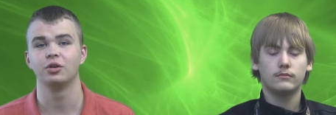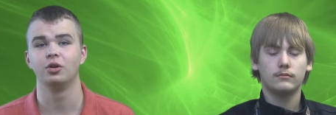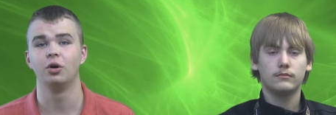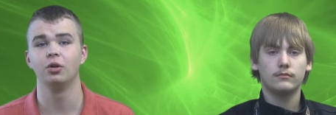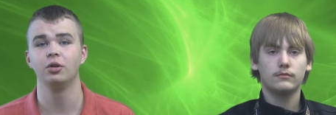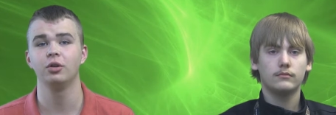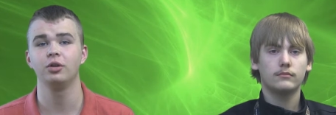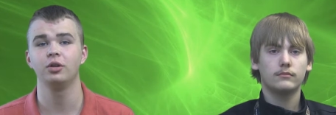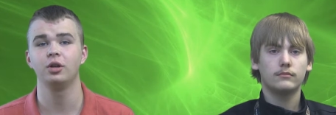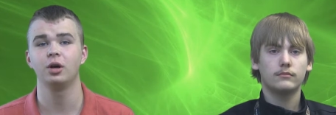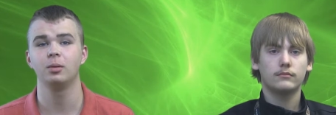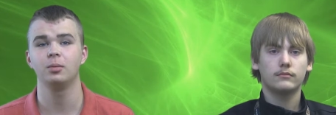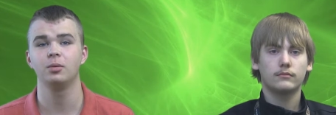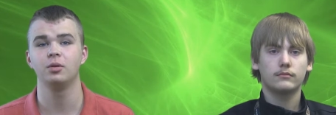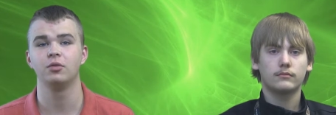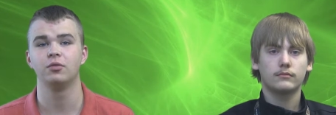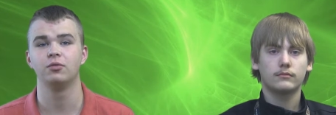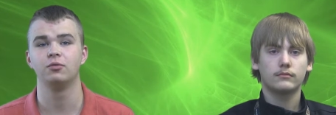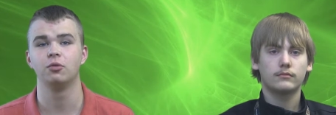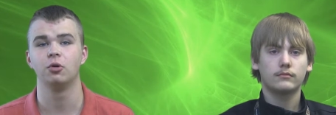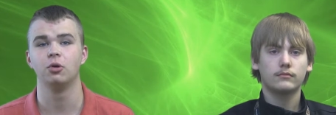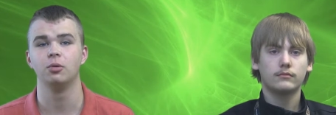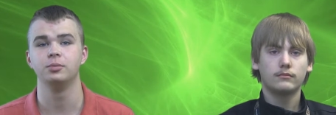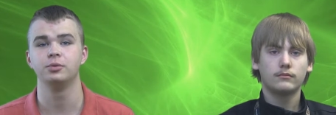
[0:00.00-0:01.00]
Speaker 1: Golden W
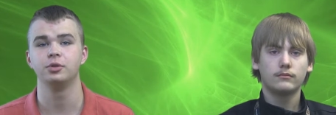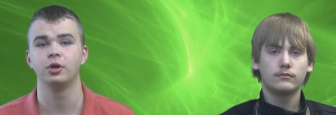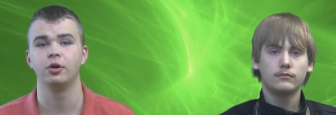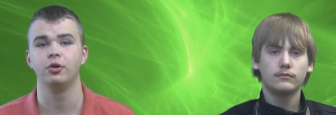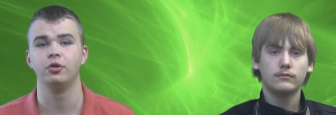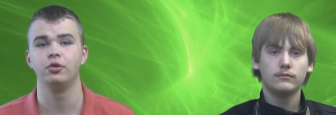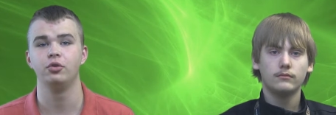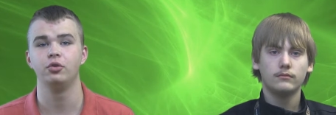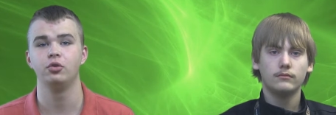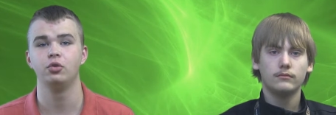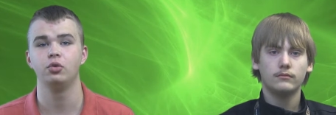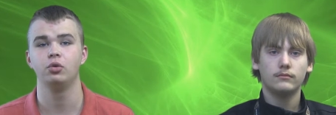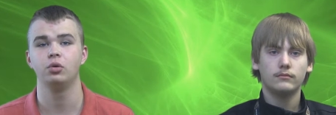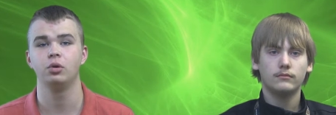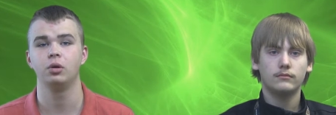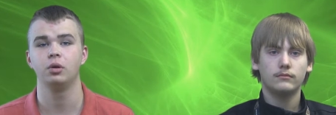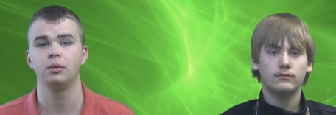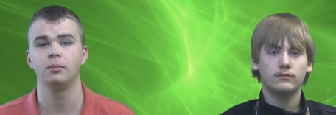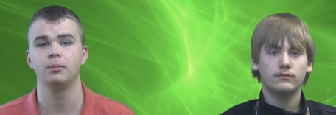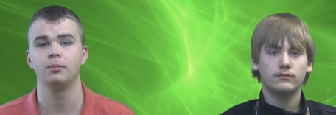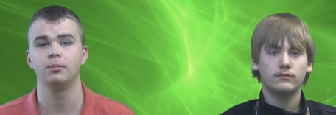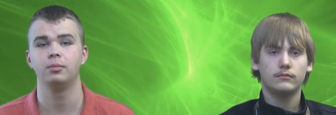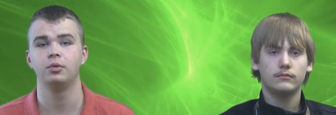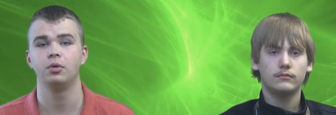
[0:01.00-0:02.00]
forms are due
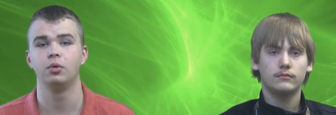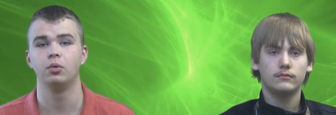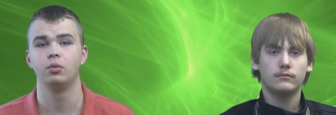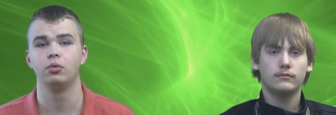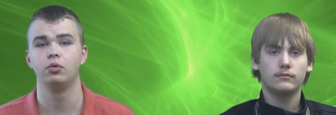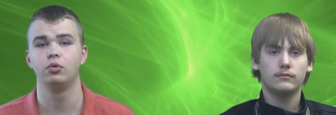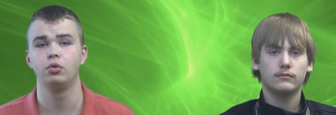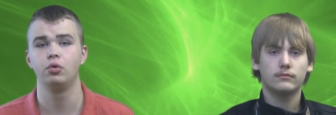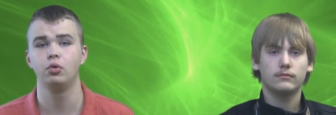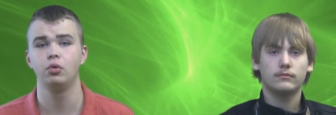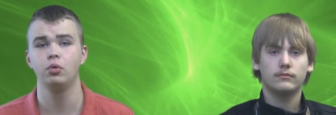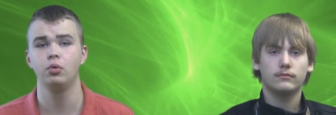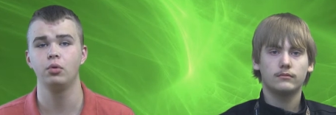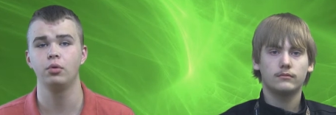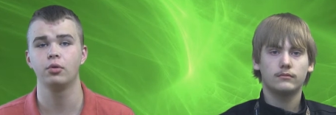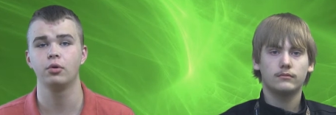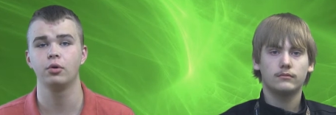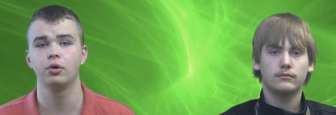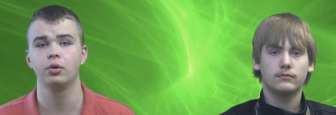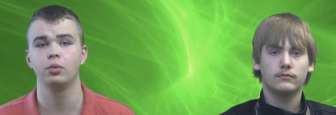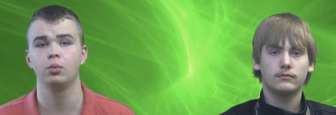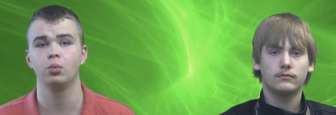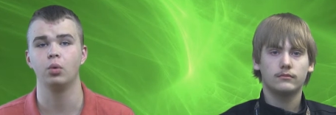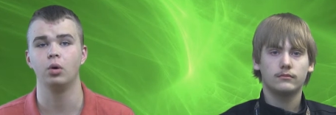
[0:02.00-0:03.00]
to
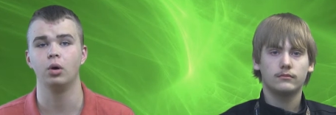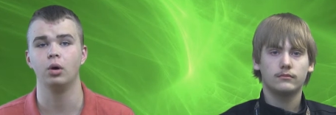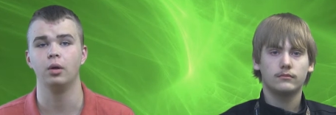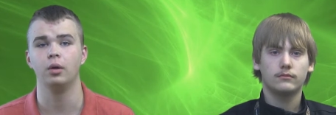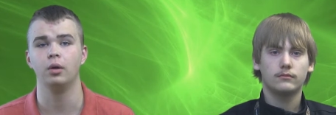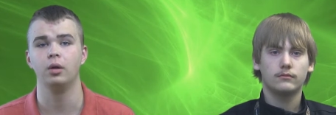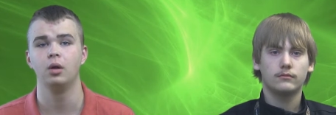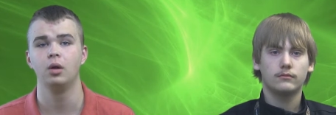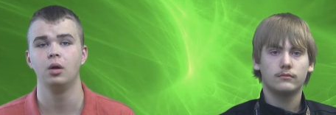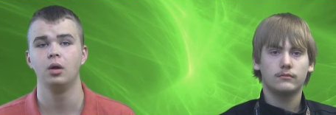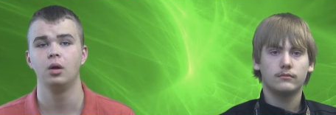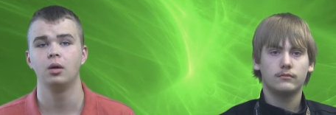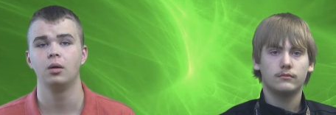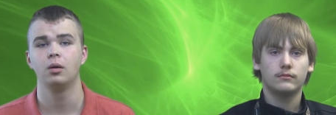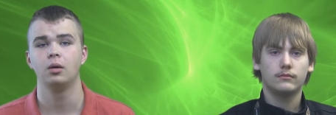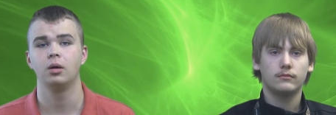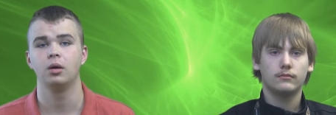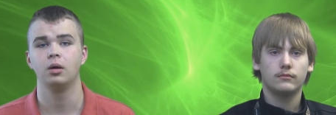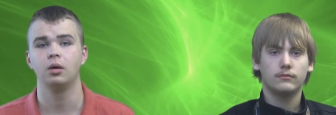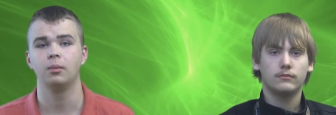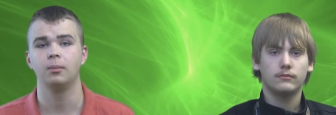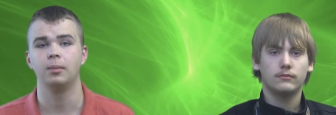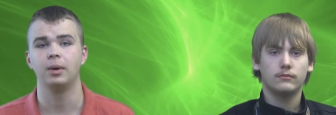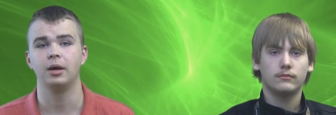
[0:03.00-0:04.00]
231
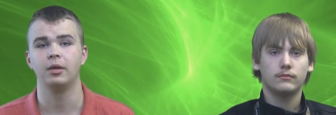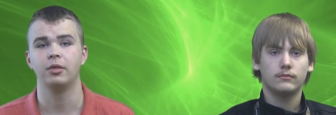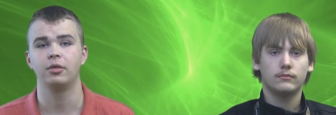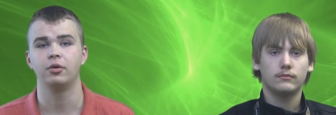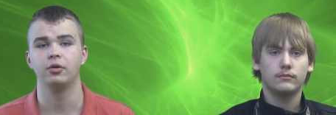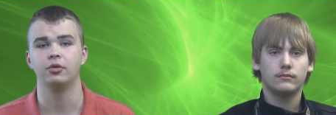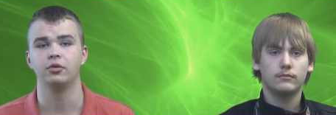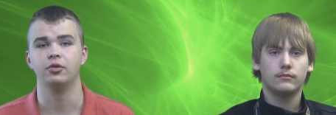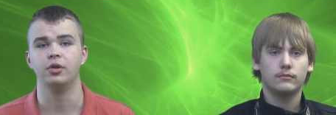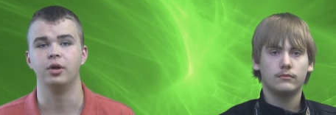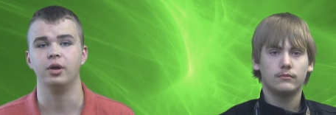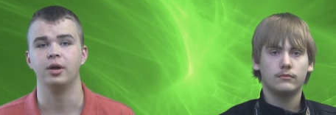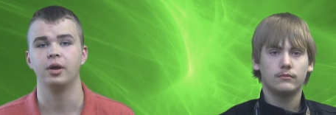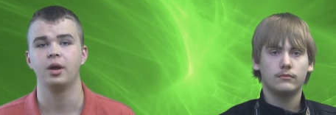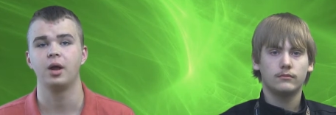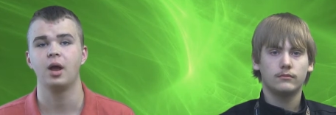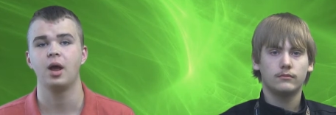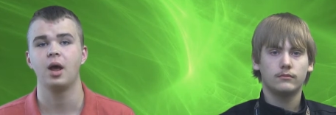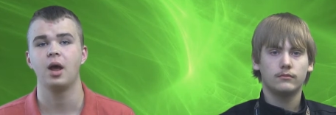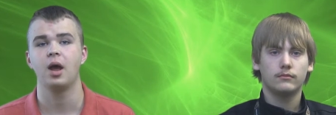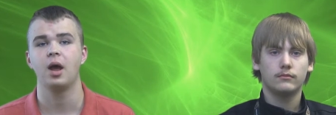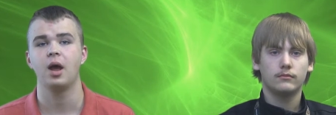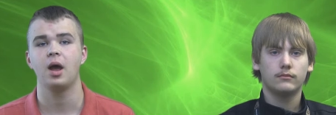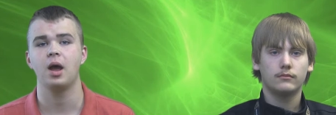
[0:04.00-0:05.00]
by Thursday.
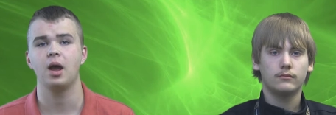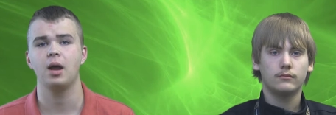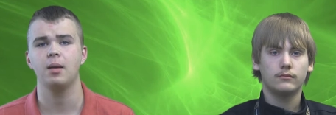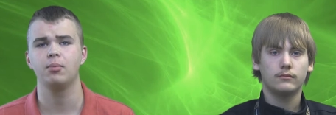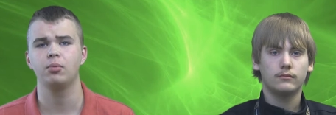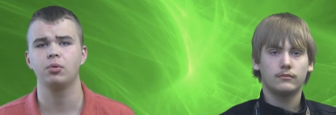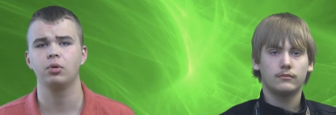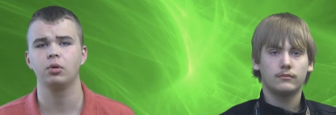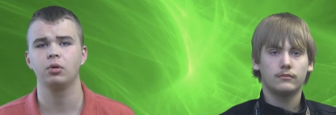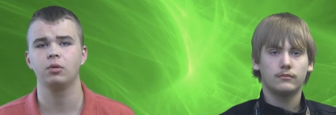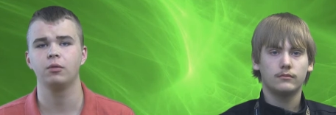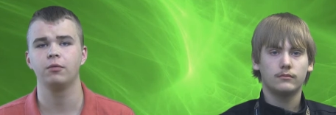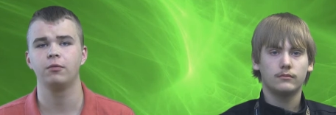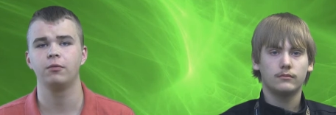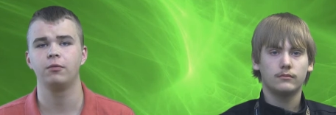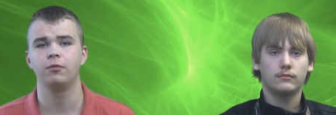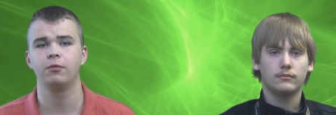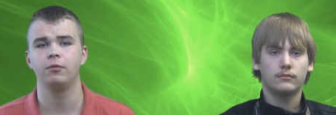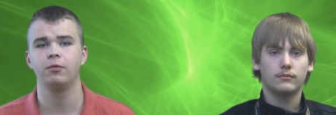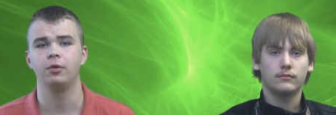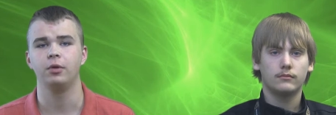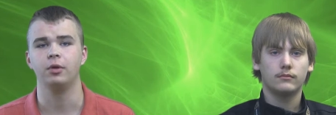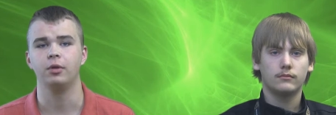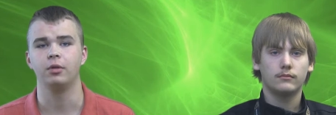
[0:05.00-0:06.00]
April
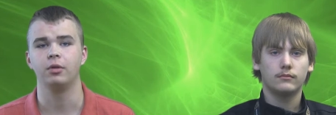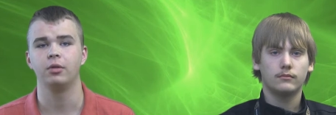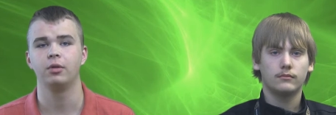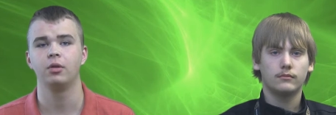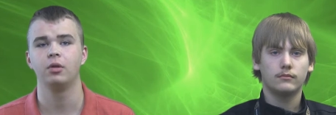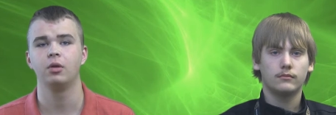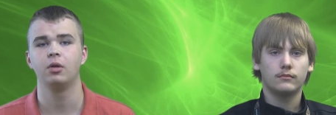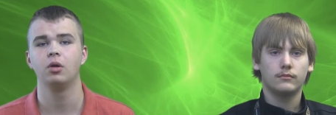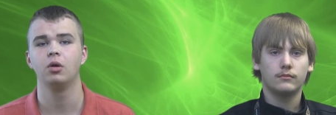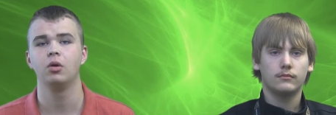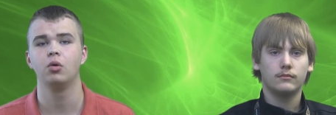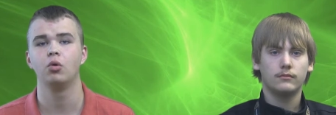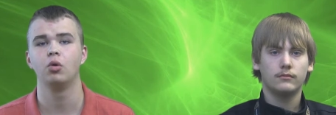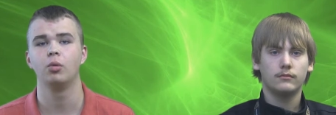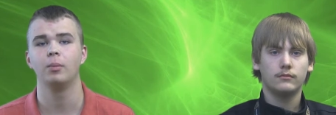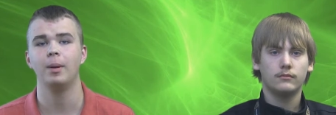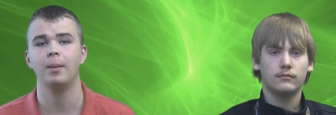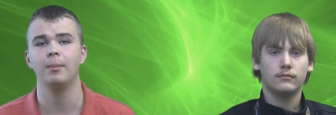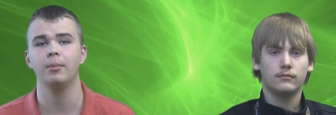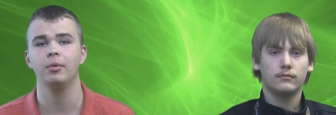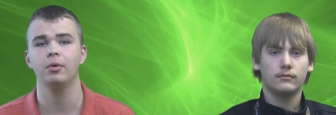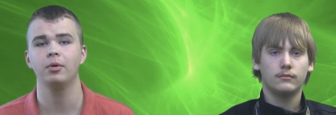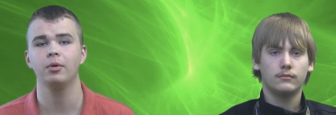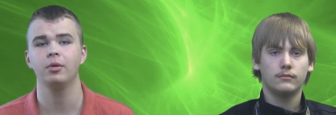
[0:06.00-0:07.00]
5th.
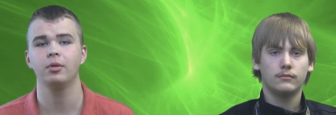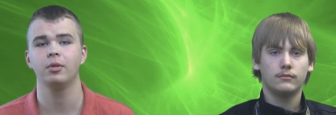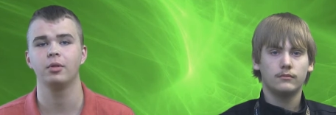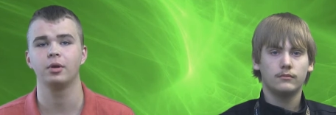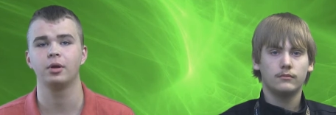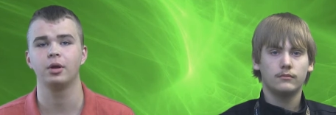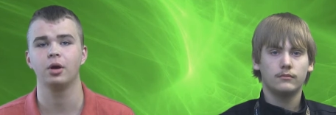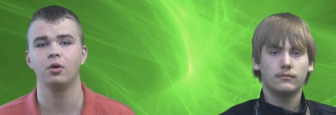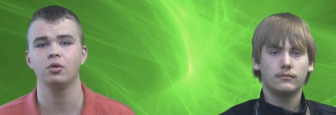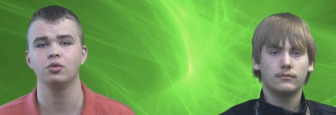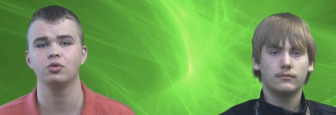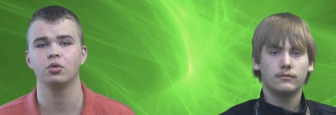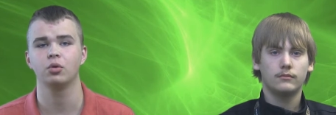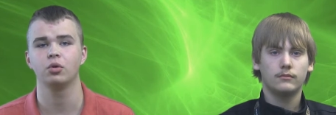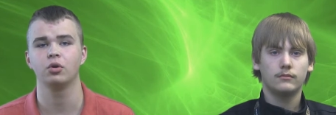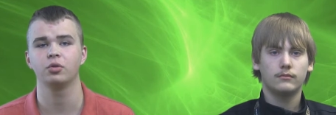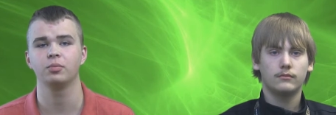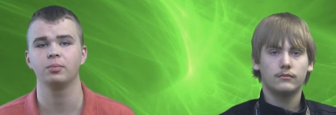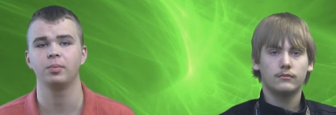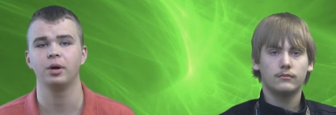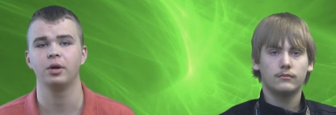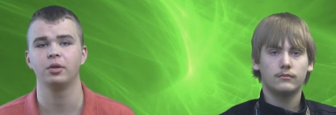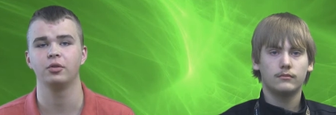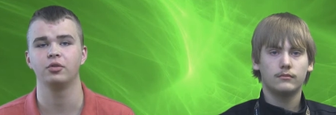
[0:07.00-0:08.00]
Remember, the coach or
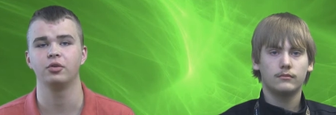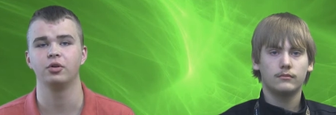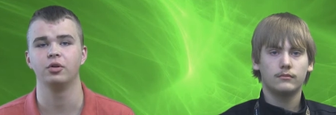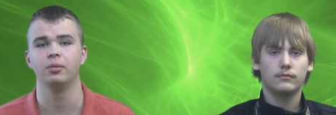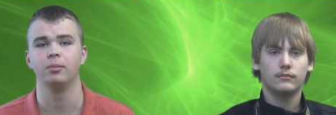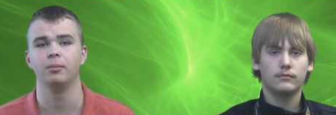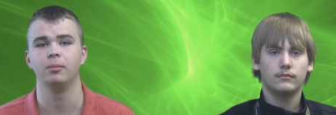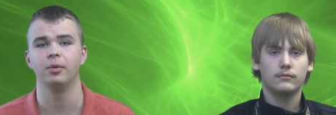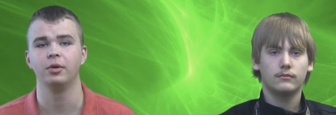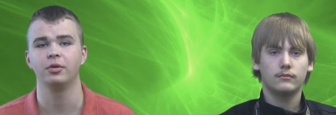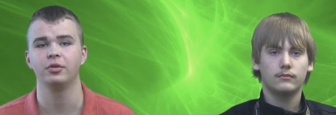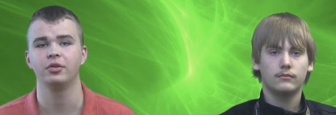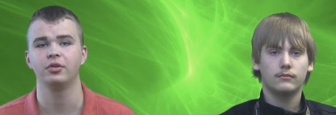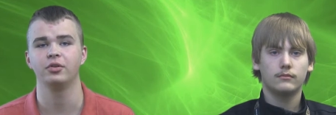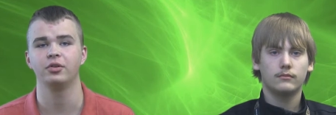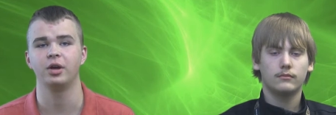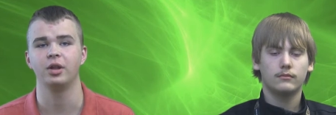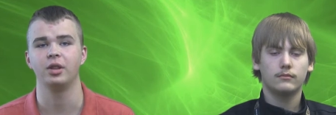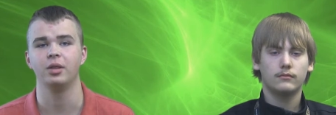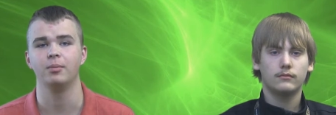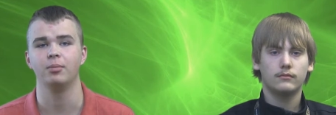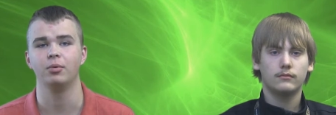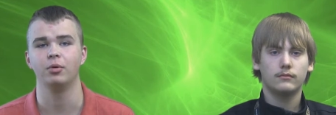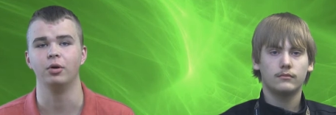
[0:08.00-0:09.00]
sponsor must
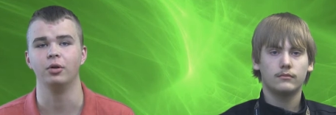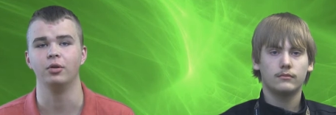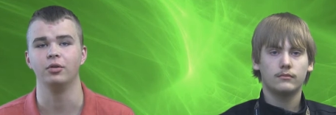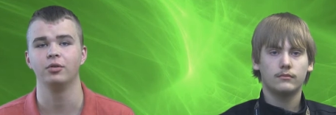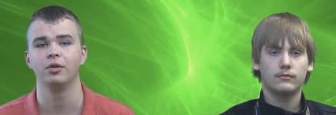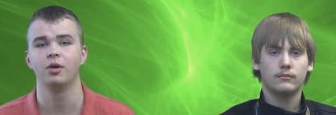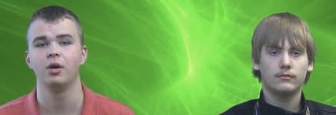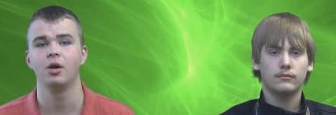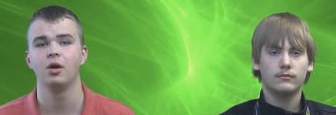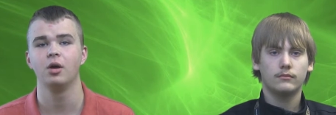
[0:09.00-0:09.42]
assign the points.